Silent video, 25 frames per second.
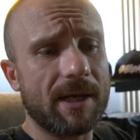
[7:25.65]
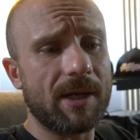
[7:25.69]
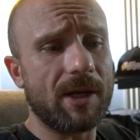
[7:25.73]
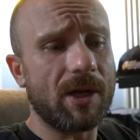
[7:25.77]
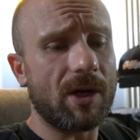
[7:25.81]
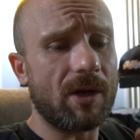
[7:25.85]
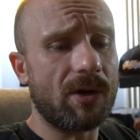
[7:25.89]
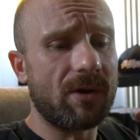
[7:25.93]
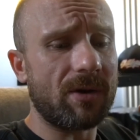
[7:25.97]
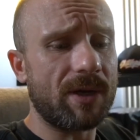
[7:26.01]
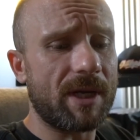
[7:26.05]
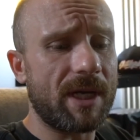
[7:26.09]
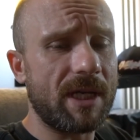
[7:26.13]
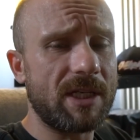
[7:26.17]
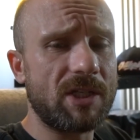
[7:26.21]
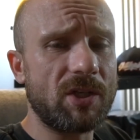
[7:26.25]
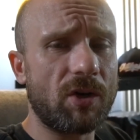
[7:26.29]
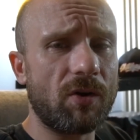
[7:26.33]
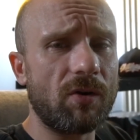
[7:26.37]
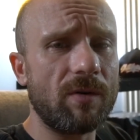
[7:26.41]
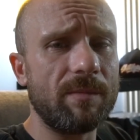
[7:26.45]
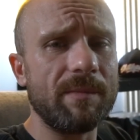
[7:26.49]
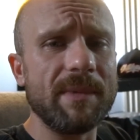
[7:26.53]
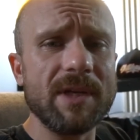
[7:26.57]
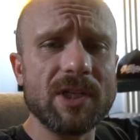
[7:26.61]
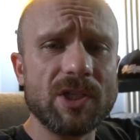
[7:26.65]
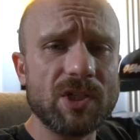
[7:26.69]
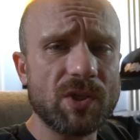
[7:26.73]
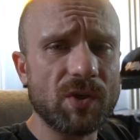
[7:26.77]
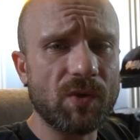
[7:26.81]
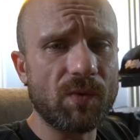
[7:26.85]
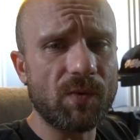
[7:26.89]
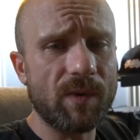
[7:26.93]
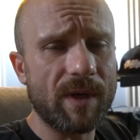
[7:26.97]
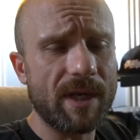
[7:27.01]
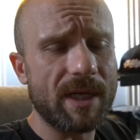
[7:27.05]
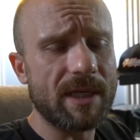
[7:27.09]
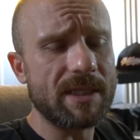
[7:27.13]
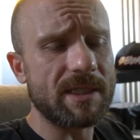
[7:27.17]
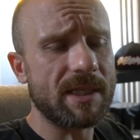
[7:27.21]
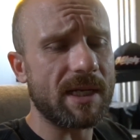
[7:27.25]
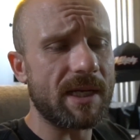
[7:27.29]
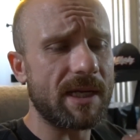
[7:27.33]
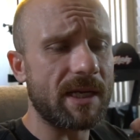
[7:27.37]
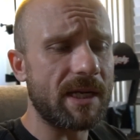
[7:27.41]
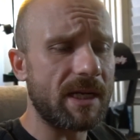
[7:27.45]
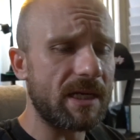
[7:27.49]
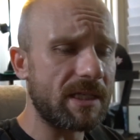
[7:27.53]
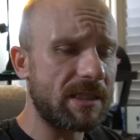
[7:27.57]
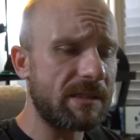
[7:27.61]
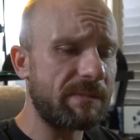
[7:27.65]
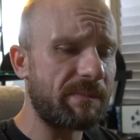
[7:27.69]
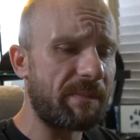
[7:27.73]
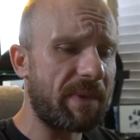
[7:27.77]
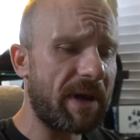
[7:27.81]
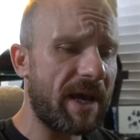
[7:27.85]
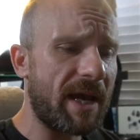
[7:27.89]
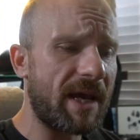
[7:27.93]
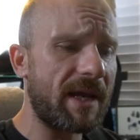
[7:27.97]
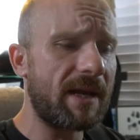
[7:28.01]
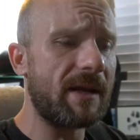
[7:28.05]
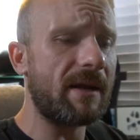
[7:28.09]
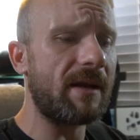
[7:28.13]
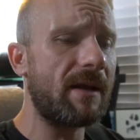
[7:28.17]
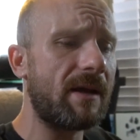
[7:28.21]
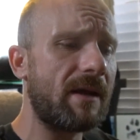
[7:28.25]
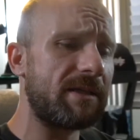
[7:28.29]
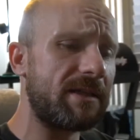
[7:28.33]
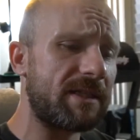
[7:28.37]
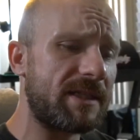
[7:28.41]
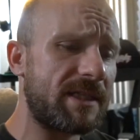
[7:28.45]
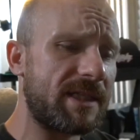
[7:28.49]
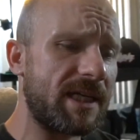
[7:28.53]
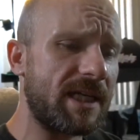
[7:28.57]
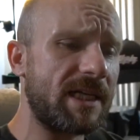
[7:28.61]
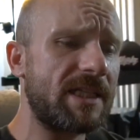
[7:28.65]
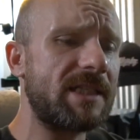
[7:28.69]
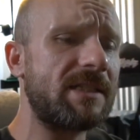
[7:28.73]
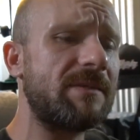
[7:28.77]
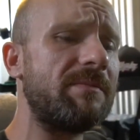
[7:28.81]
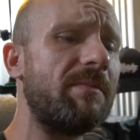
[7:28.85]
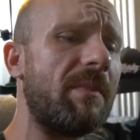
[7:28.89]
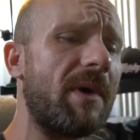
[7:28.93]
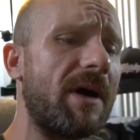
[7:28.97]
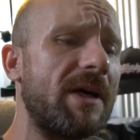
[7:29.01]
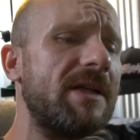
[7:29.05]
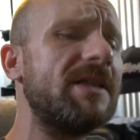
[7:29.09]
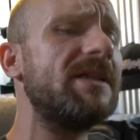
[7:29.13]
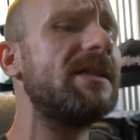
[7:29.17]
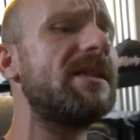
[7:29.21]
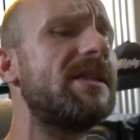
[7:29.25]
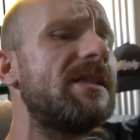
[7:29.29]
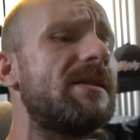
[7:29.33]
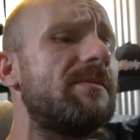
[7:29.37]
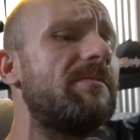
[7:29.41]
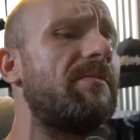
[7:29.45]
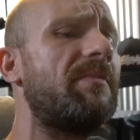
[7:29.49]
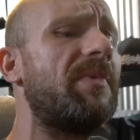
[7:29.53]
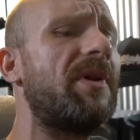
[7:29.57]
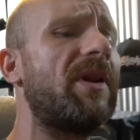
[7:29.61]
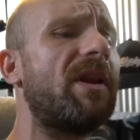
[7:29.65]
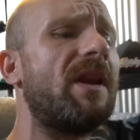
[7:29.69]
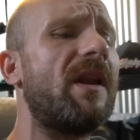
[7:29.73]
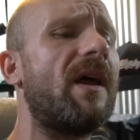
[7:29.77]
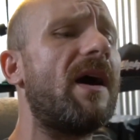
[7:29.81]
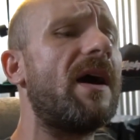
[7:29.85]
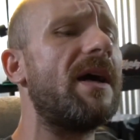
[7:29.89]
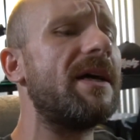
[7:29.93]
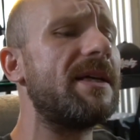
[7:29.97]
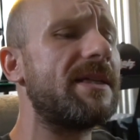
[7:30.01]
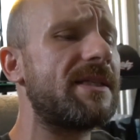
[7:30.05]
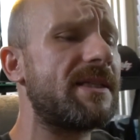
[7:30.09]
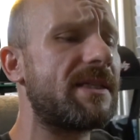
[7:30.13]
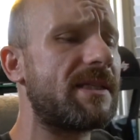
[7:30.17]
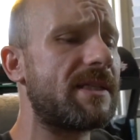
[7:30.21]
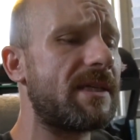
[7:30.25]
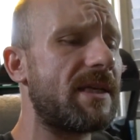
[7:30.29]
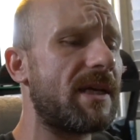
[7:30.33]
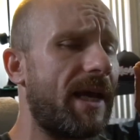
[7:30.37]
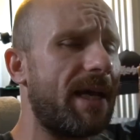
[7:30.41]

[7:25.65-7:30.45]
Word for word: You know, he told me two weeks and it's been six months plus.